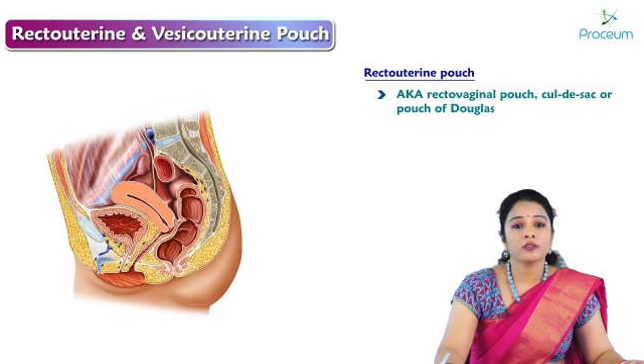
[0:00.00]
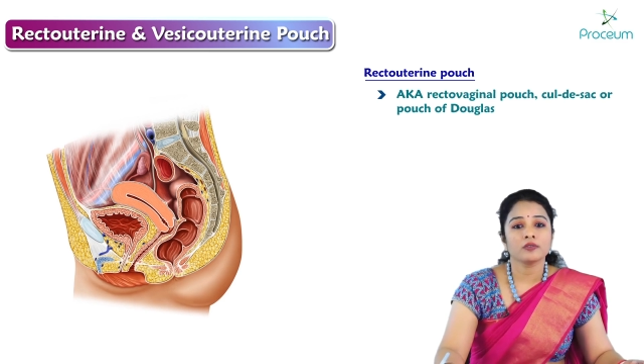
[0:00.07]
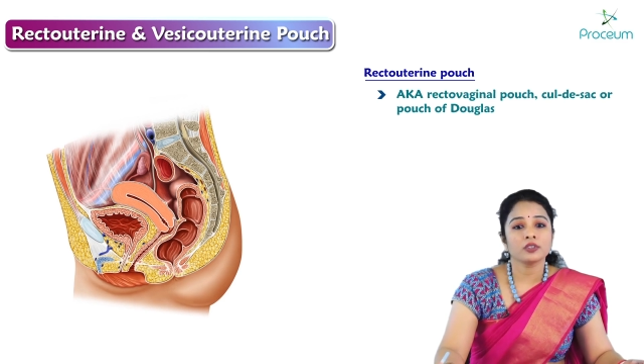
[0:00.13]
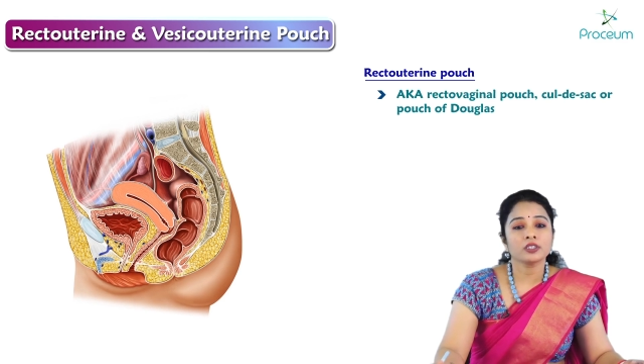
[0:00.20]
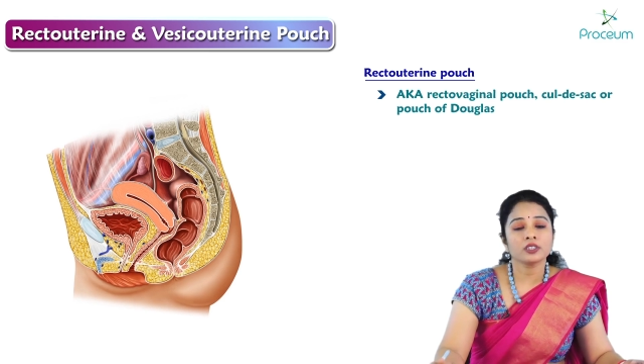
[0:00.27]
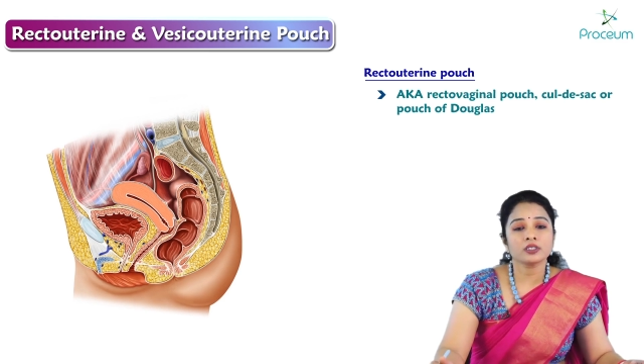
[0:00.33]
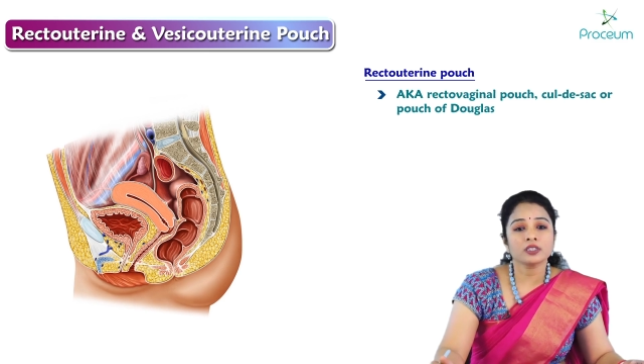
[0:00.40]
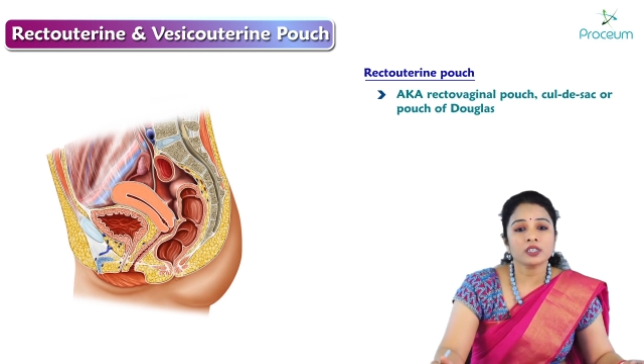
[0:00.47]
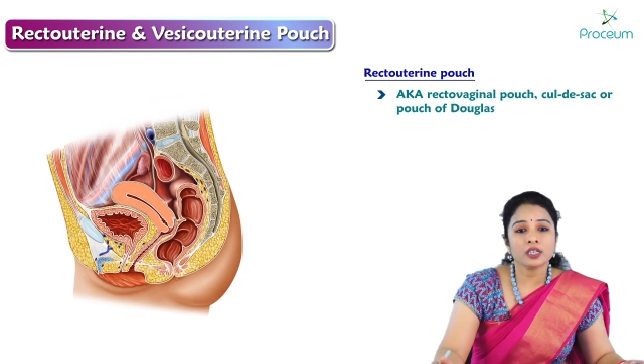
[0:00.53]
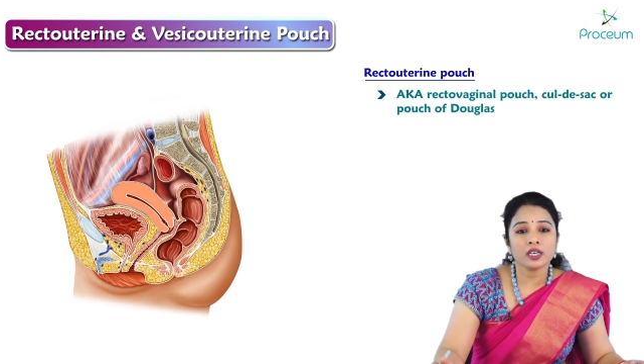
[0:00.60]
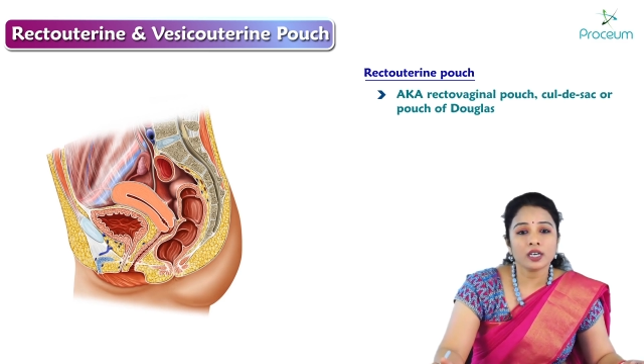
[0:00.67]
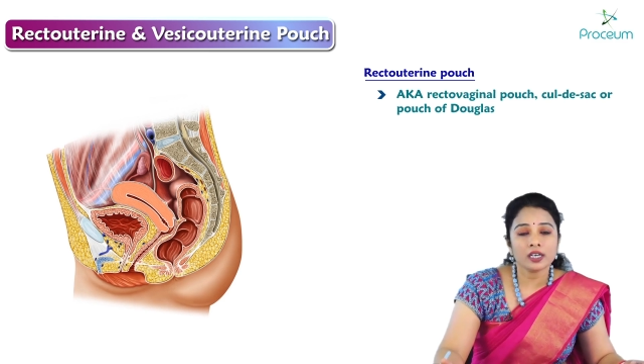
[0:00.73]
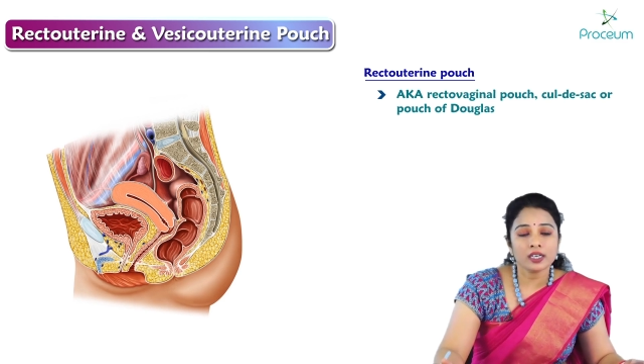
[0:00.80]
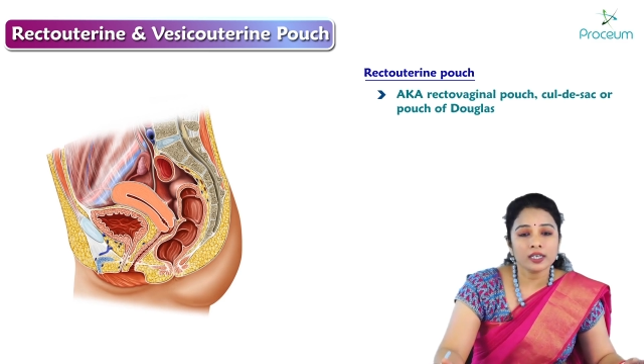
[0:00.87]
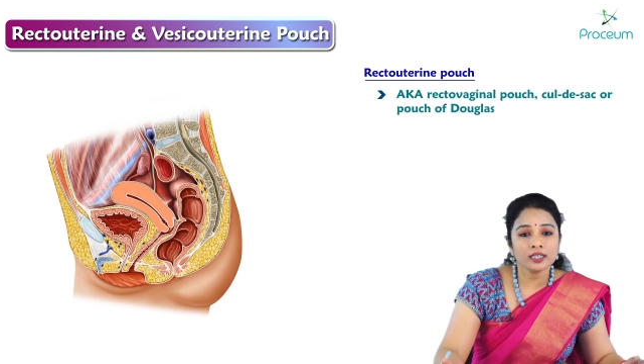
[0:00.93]
which is a
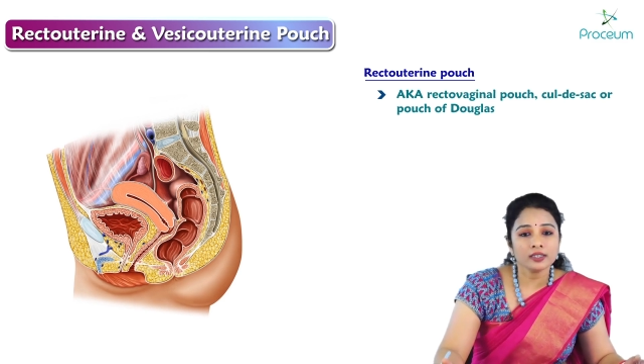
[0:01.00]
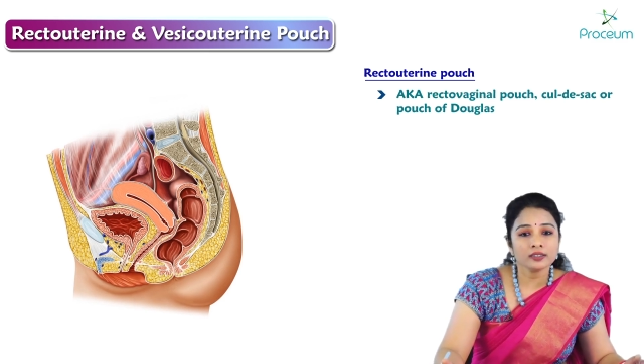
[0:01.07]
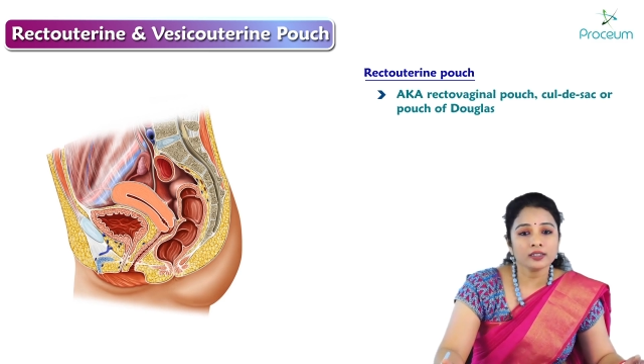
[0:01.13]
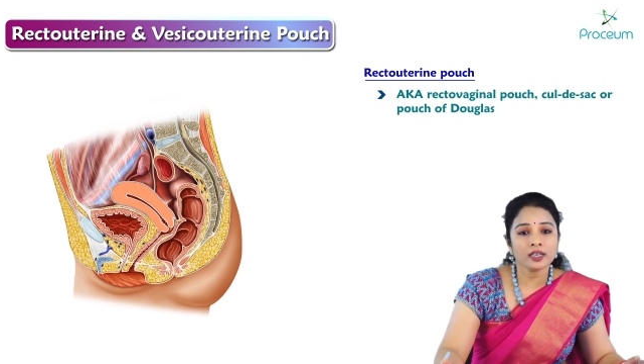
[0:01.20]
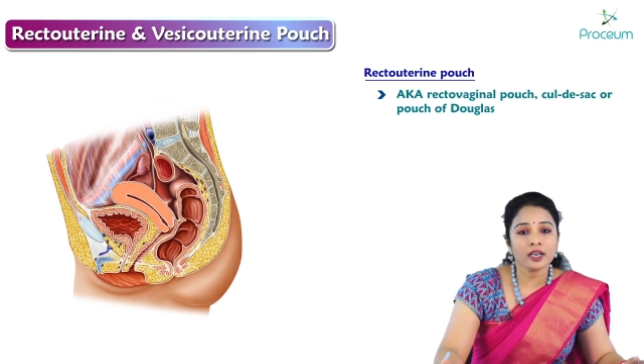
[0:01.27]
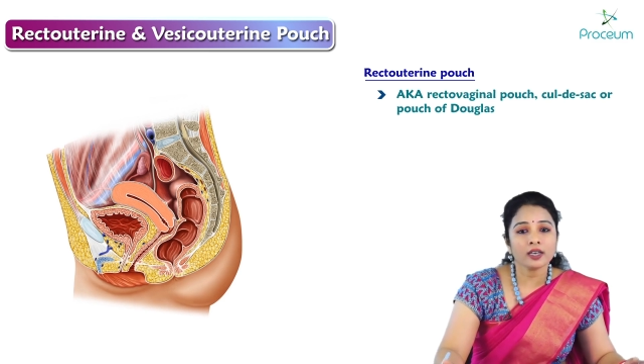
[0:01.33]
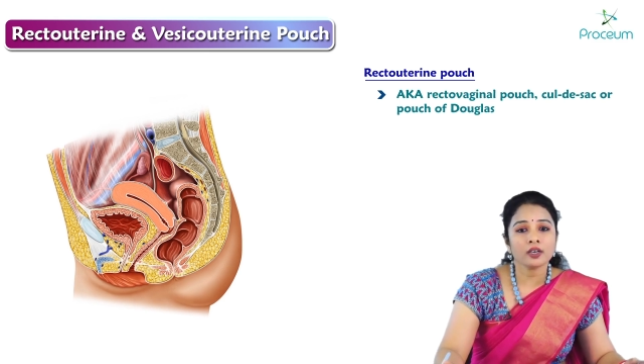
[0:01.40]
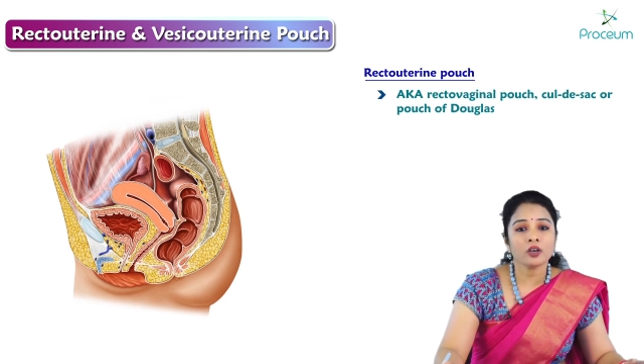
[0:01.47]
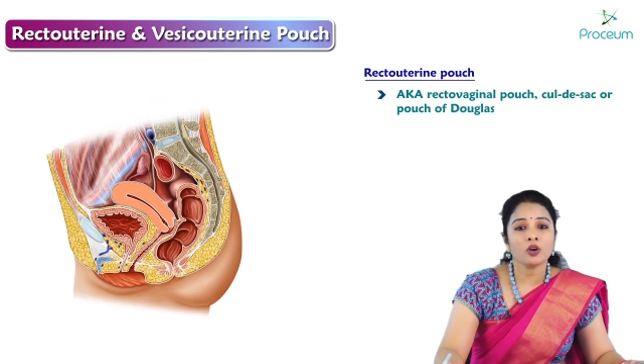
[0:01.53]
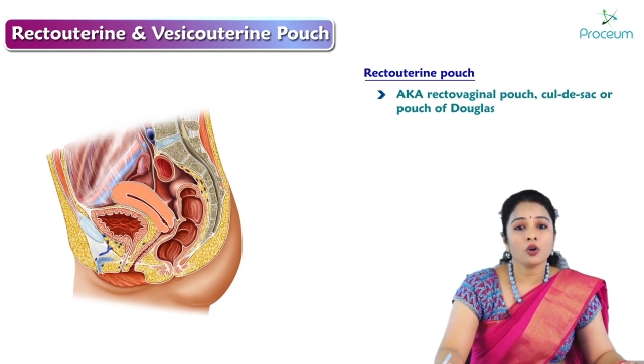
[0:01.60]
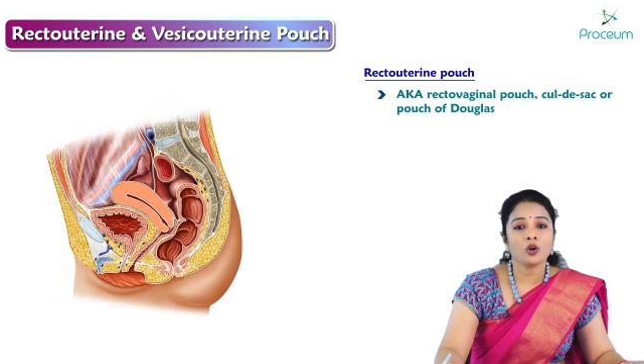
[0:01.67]
cul-de-sac